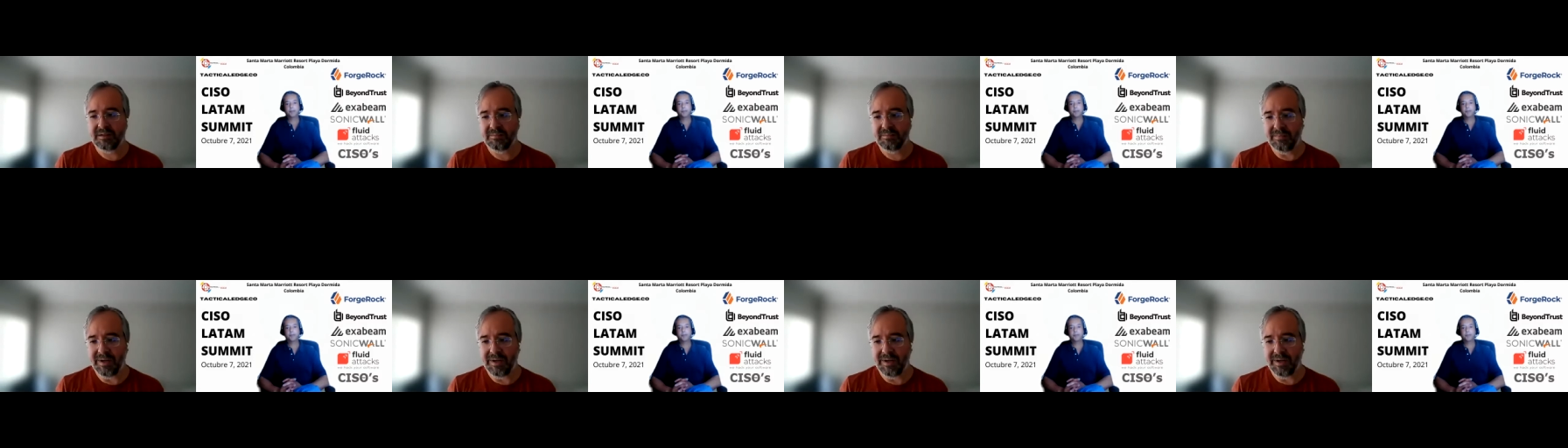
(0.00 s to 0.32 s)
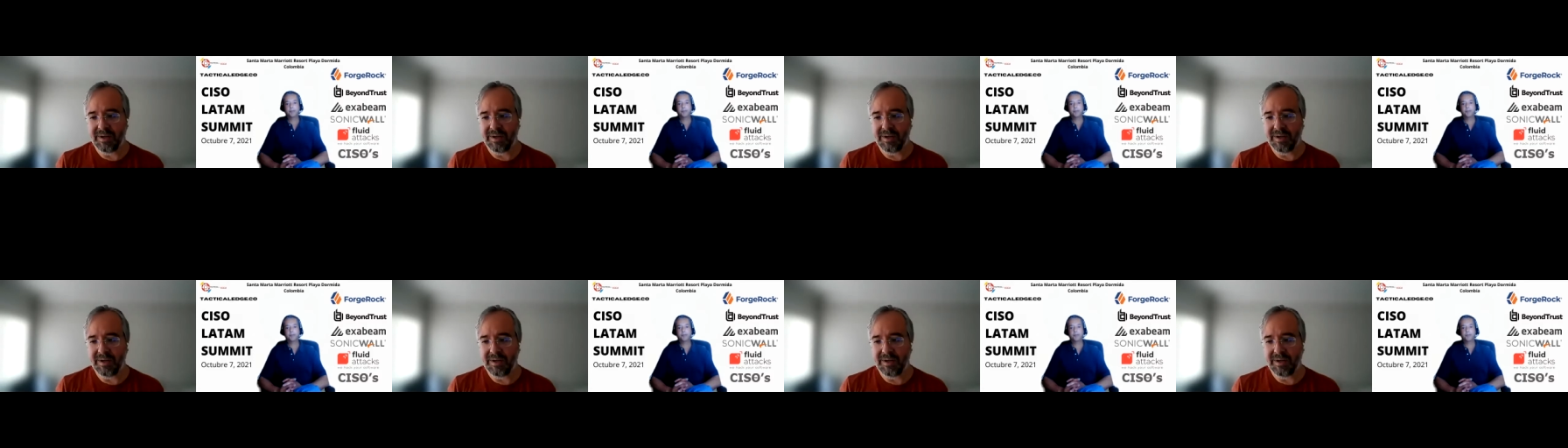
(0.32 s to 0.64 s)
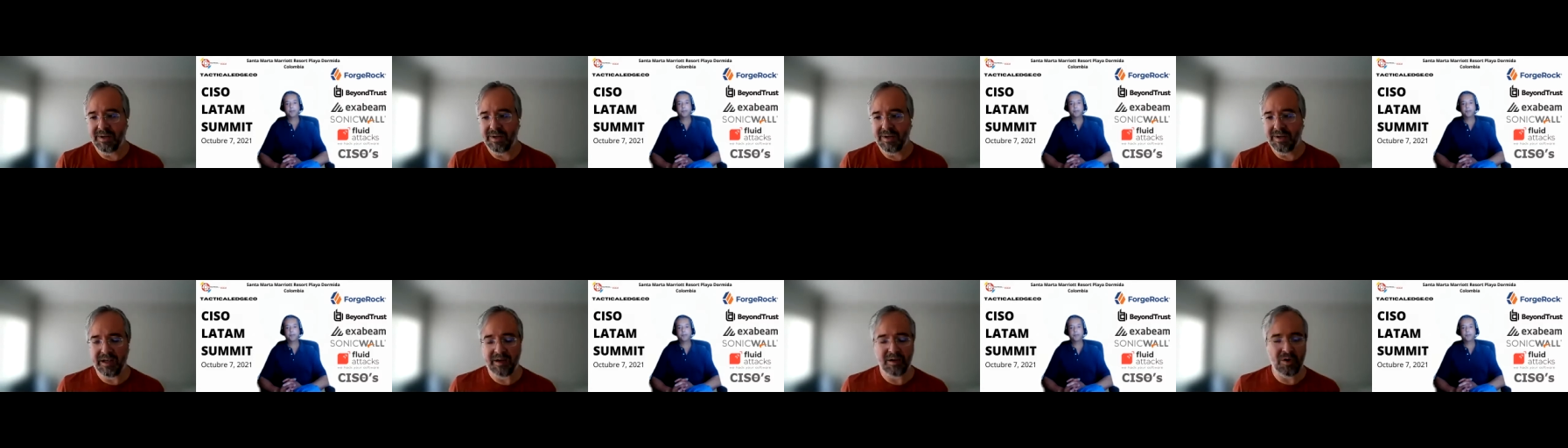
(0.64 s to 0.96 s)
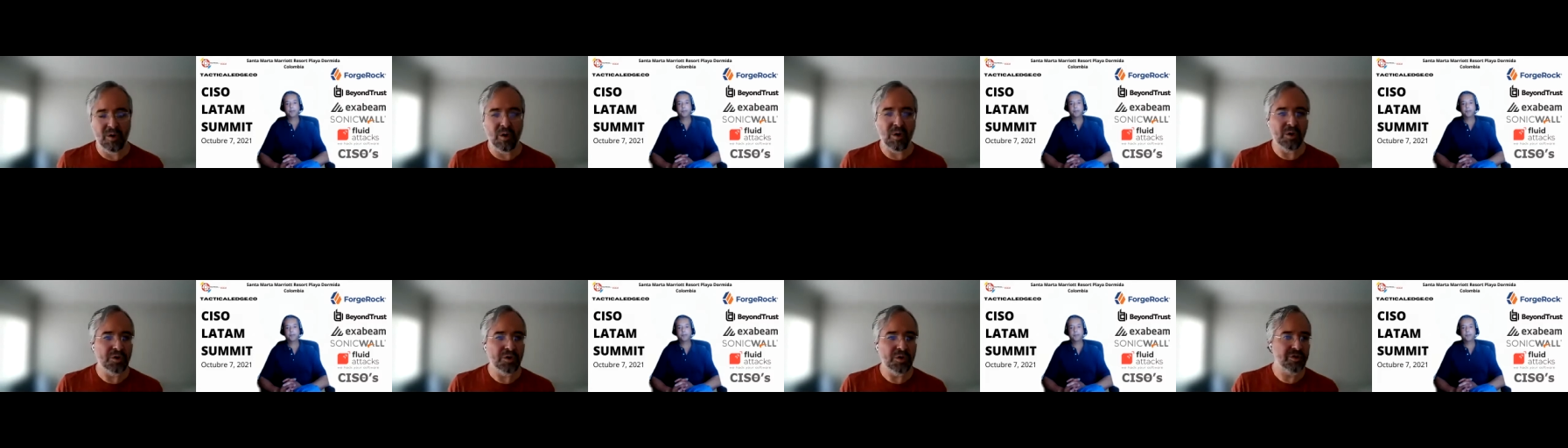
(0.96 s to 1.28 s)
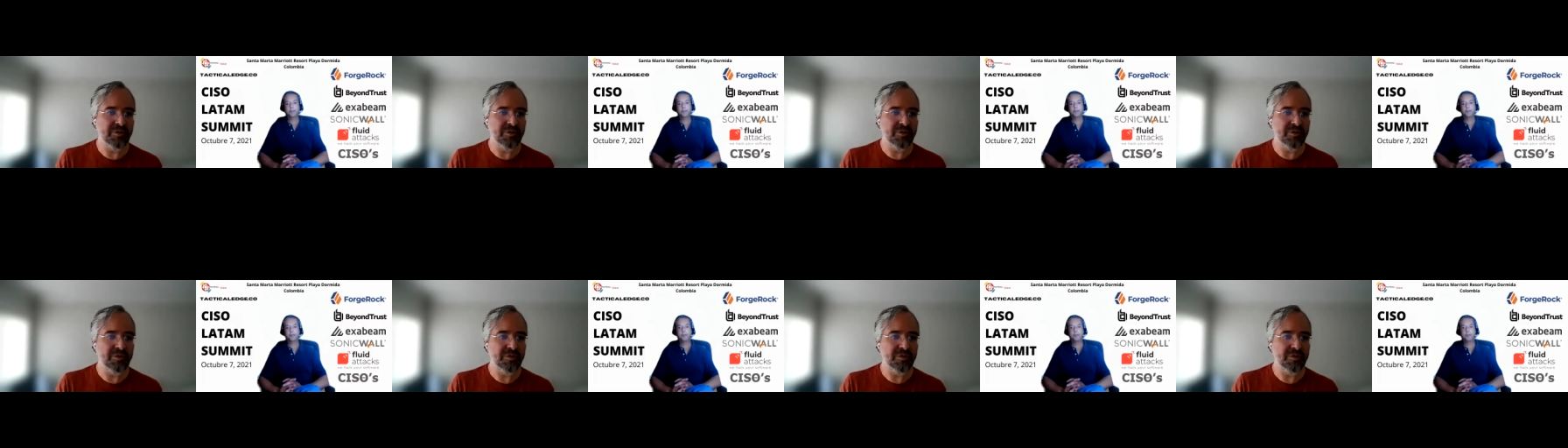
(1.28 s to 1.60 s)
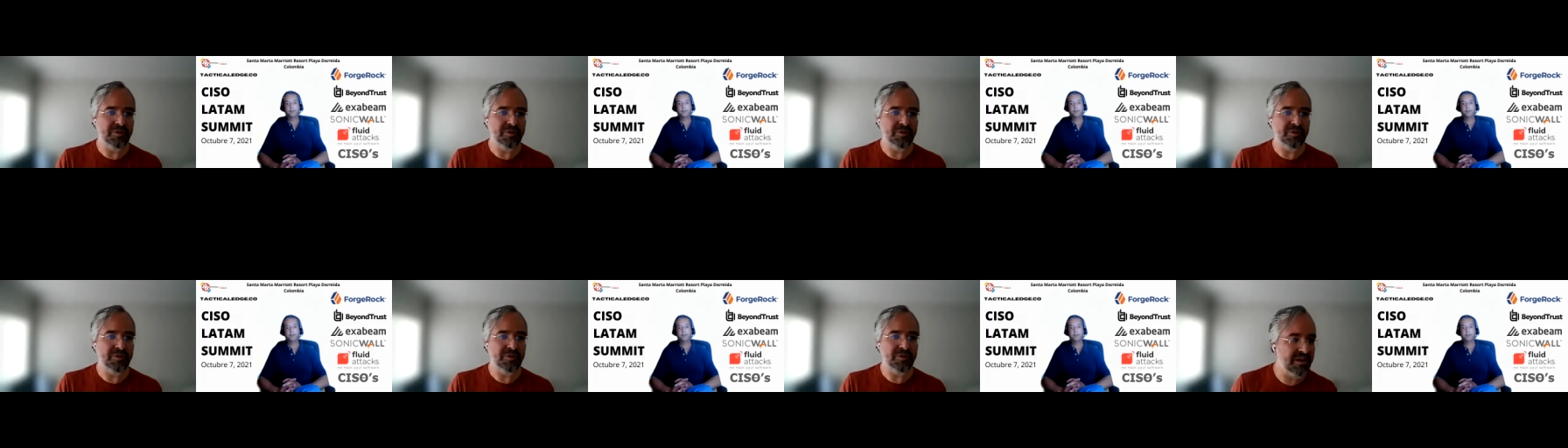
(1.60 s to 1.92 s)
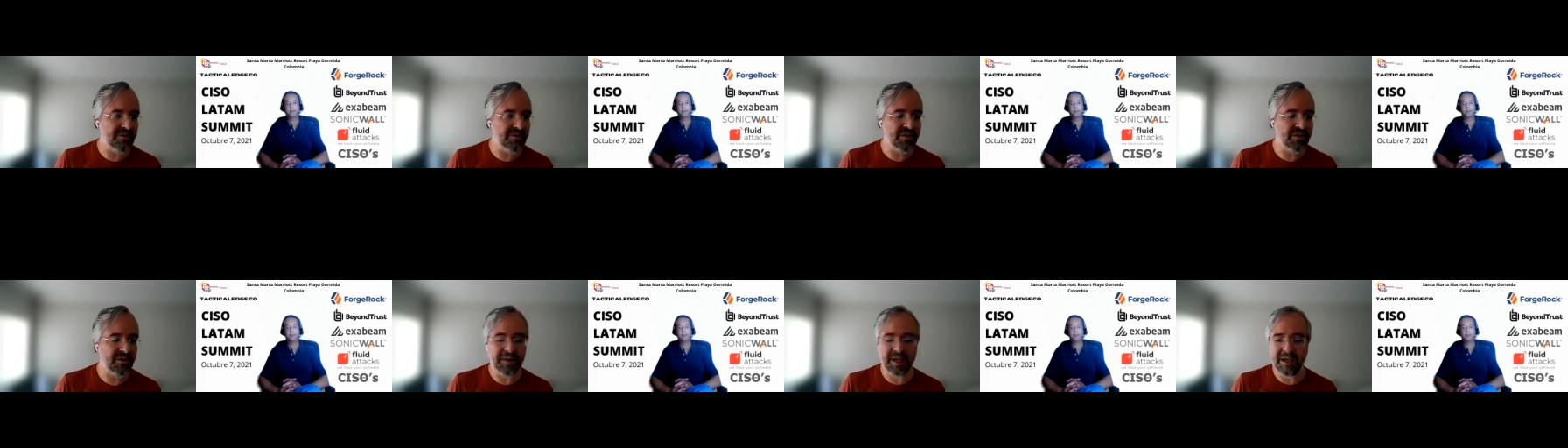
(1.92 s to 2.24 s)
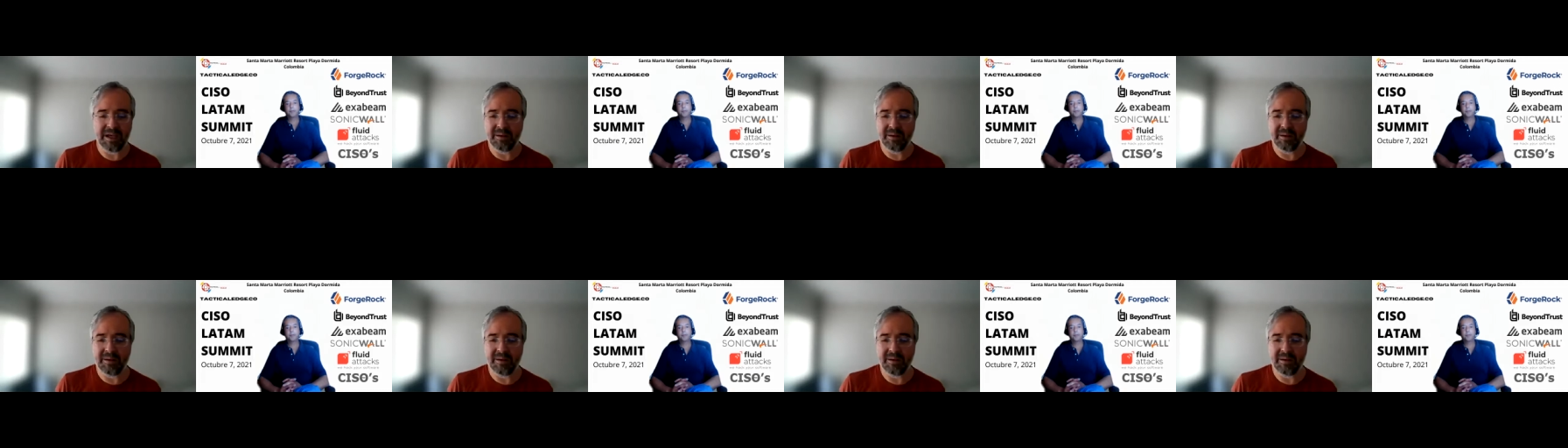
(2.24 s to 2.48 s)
in a way, my call to action, if you may,